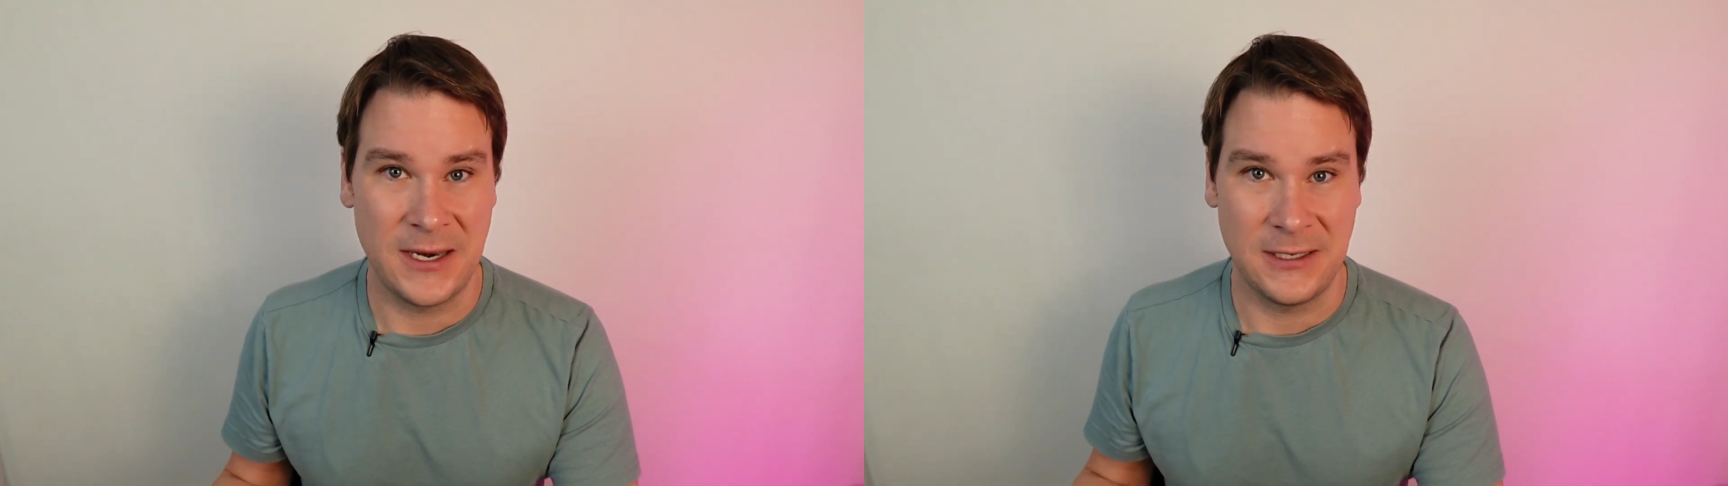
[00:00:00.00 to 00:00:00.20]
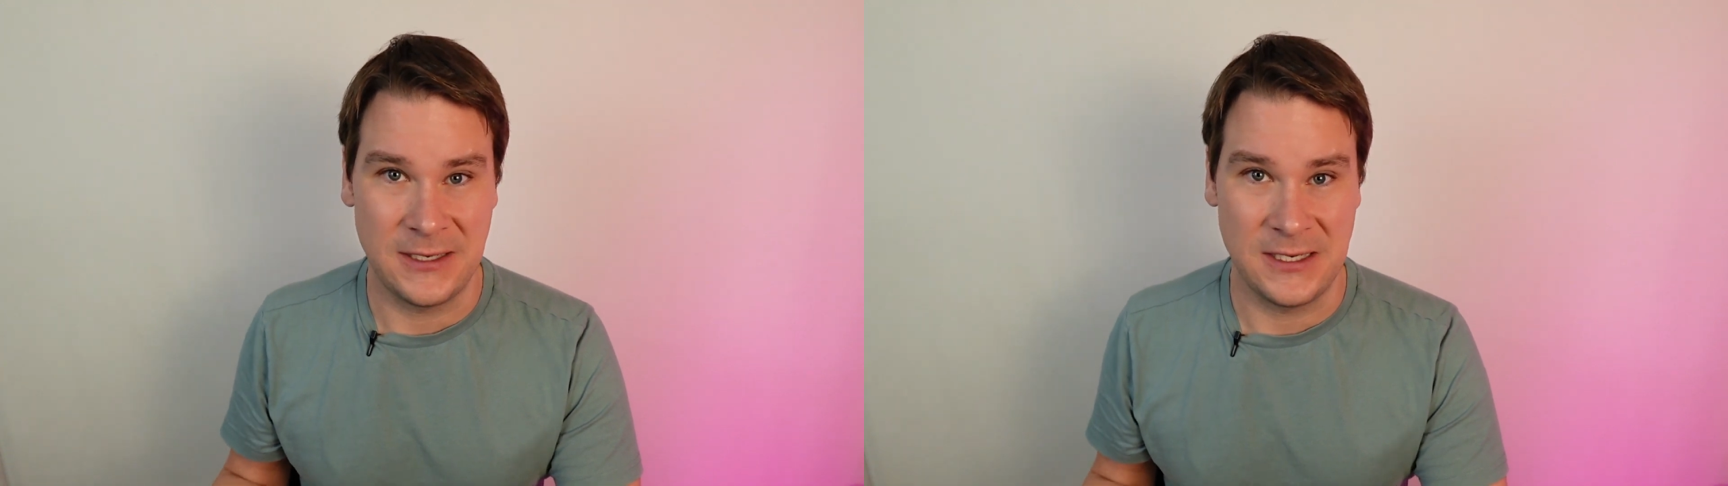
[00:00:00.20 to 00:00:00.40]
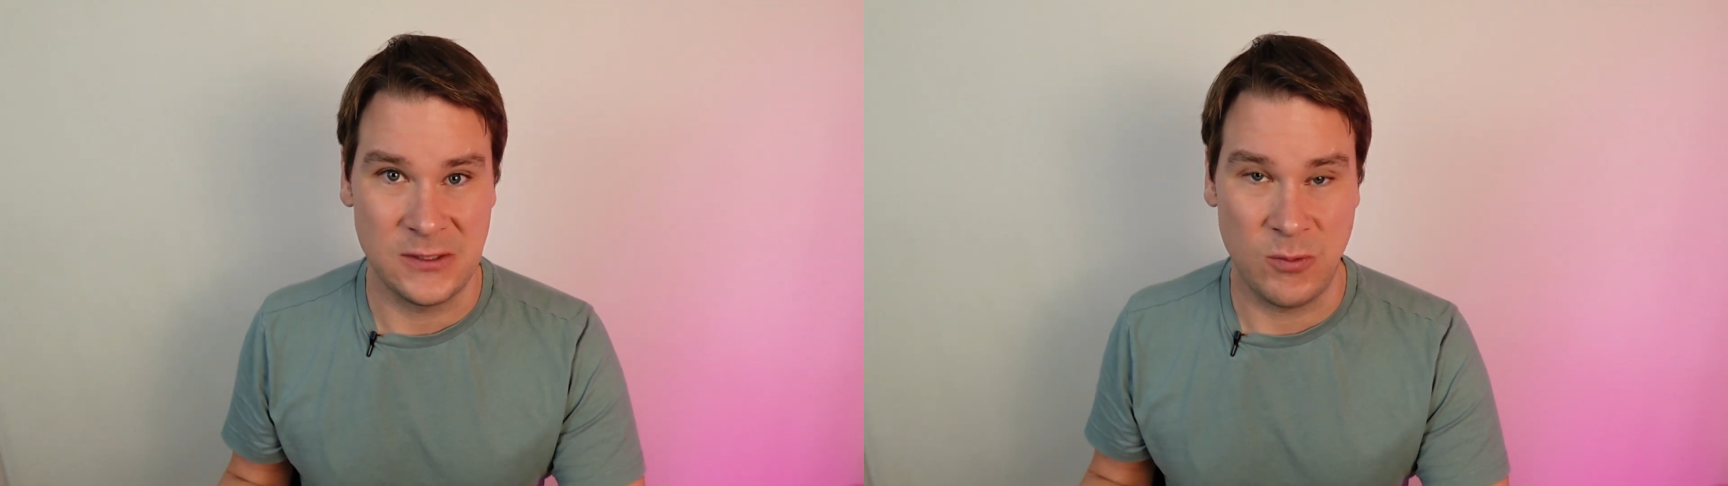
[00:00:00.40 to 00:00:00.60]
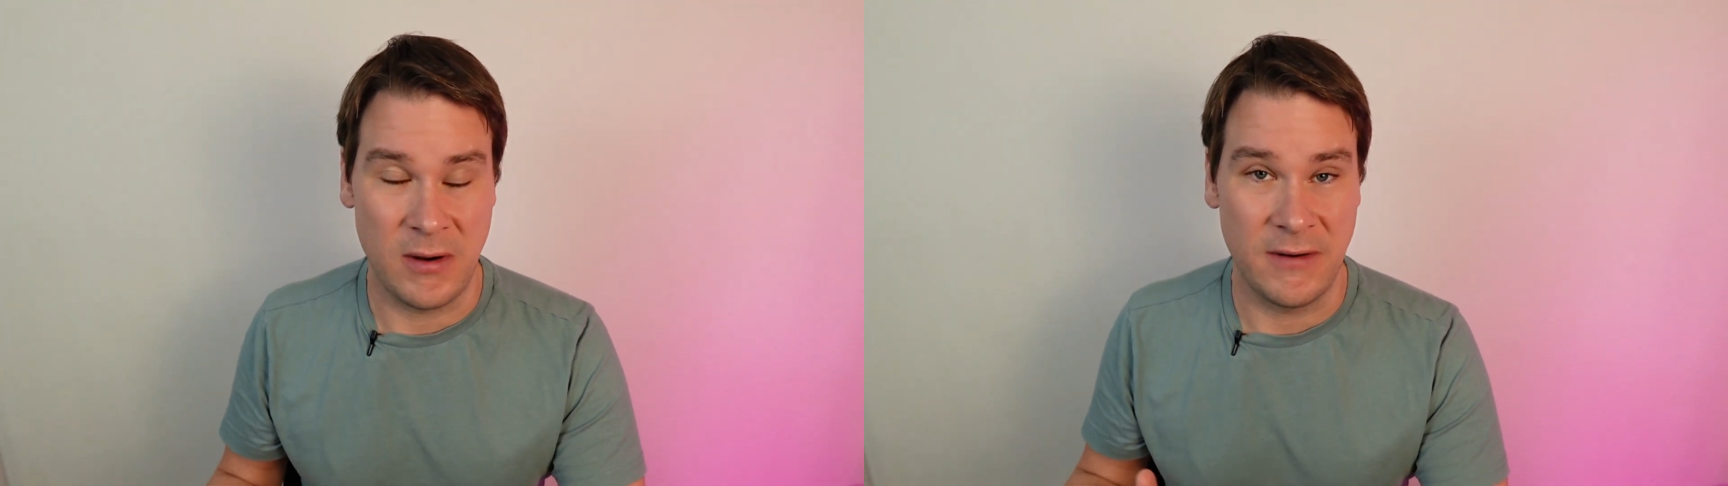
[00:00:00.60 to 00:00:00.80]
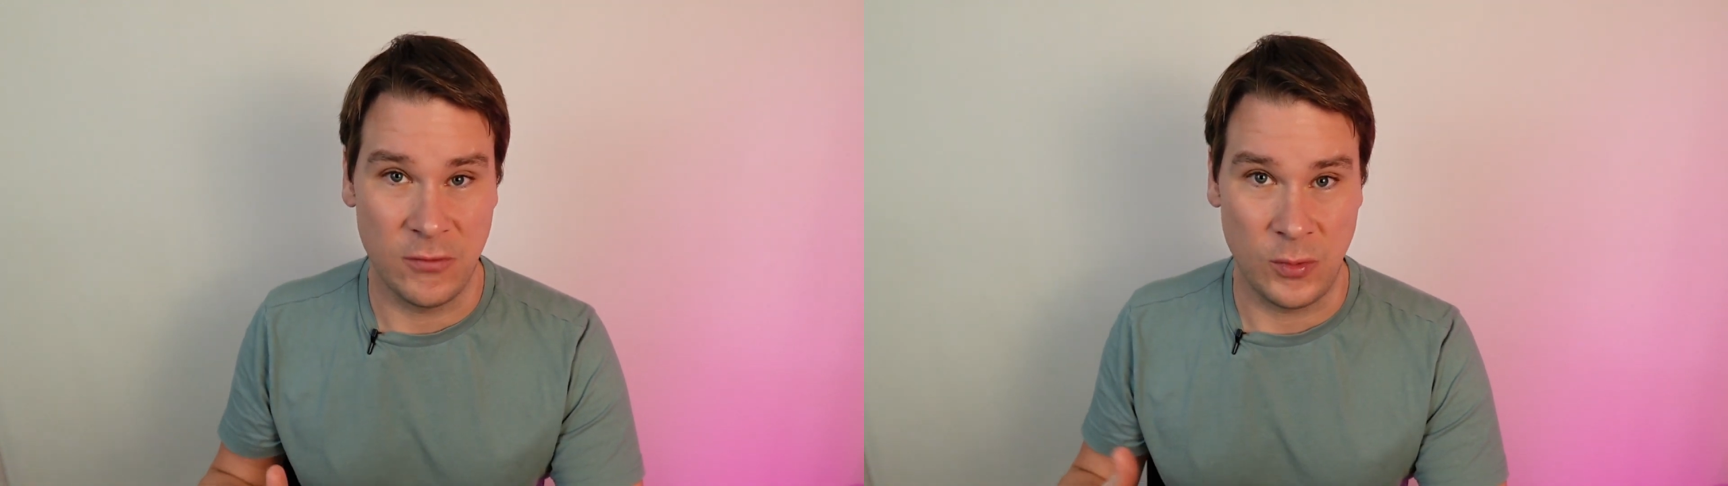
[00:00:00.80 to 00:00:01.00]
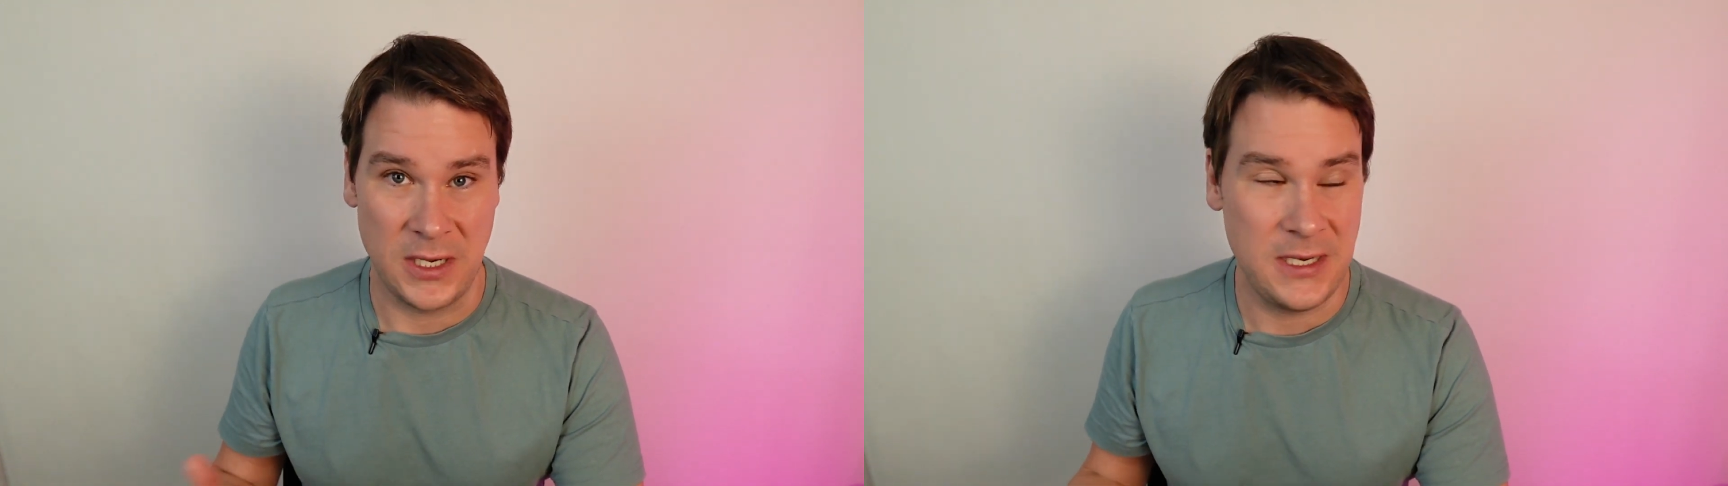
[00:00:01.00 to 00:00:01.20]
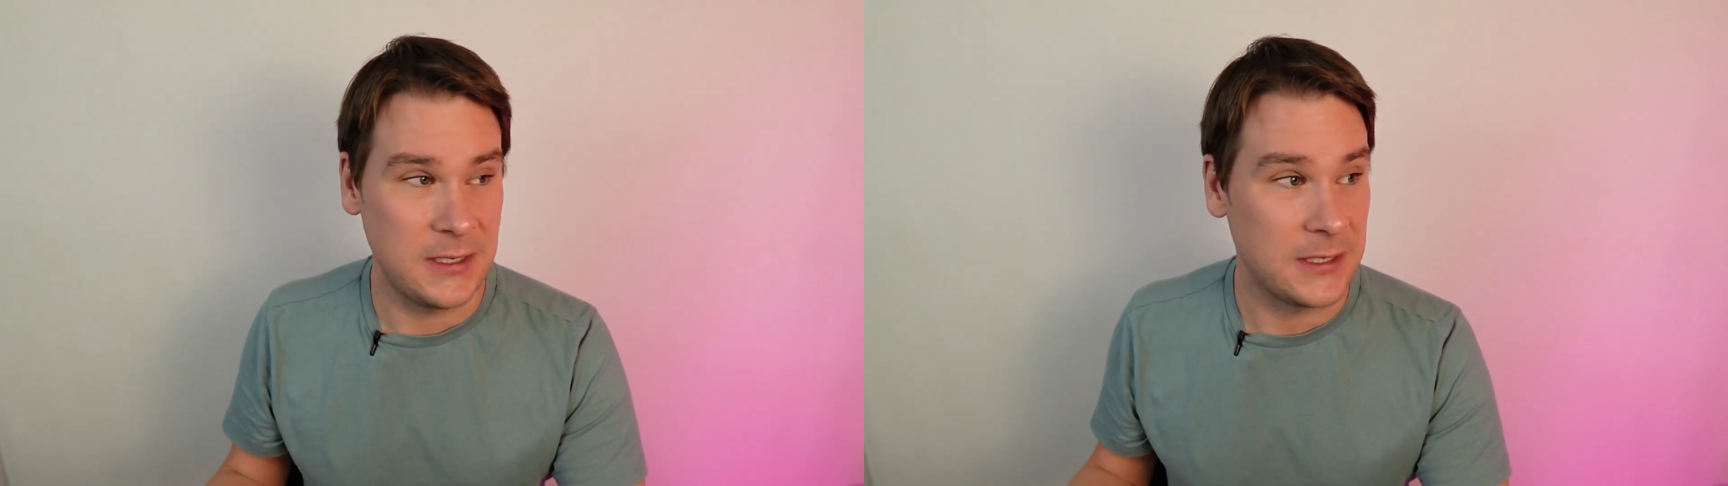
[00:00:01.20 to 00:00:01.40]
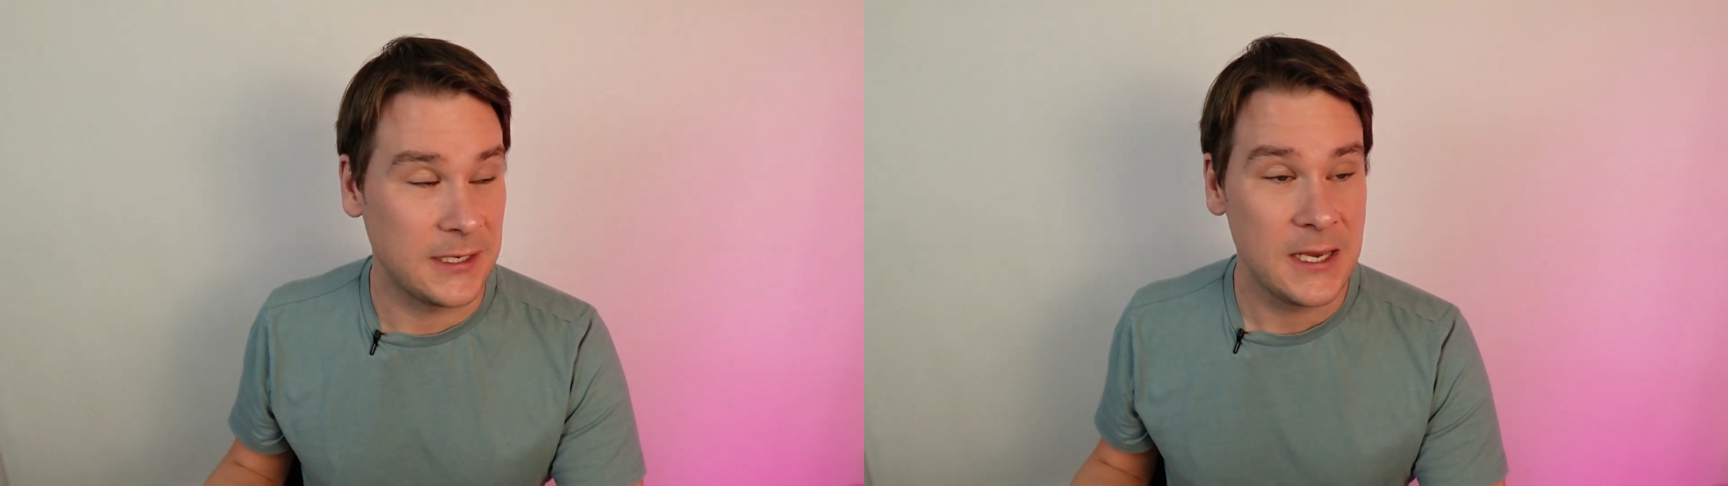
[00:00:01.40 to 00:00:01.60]
IDs wherever we
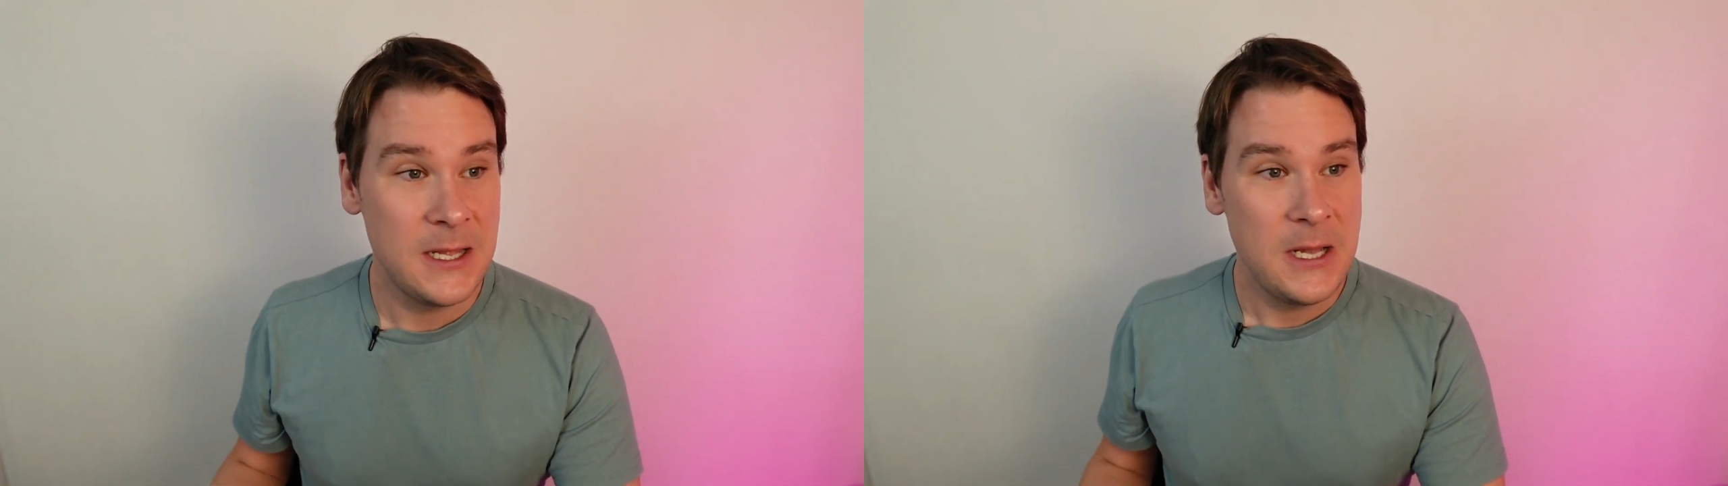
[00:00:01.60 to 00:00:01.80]
needed it.